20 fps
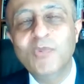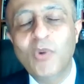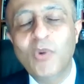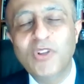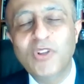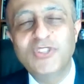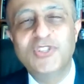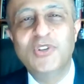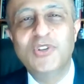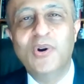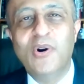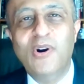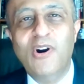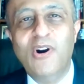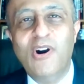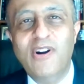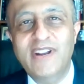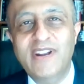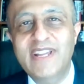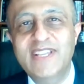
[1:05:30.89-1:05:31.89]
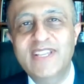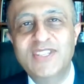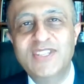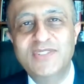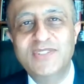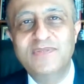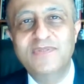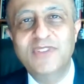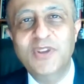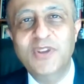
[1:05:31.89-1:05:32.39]
what's your
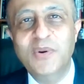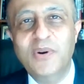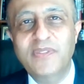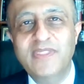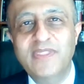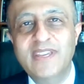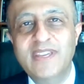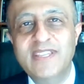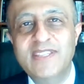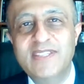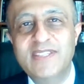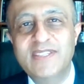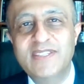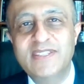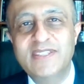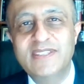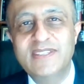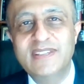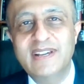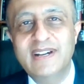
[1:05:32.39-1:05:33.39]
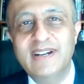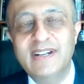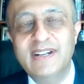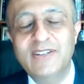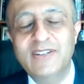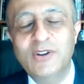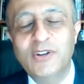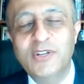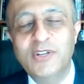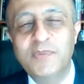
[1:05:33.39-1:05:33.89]
honest view on this, uh,
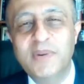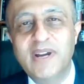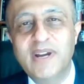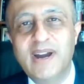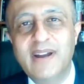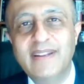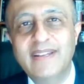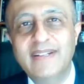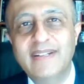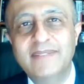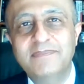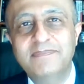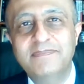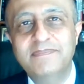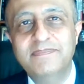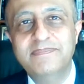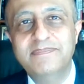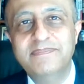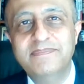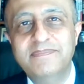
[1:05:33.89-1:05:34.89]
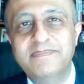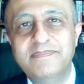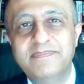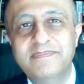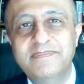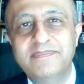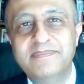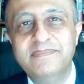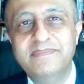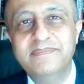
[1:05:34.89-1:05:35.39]
Dr. Pankania?
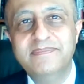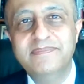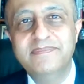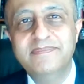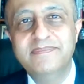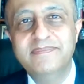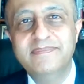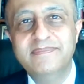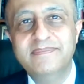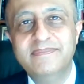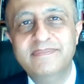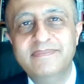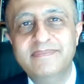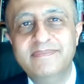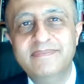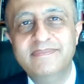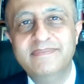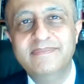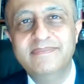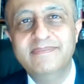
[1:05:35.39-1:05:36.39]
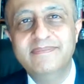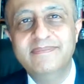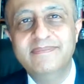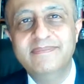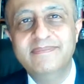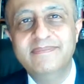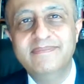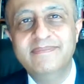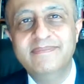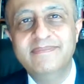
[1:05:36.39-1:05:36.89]
Simple, uh, very
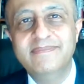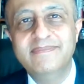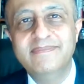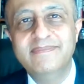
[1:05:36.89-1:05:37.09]
simple.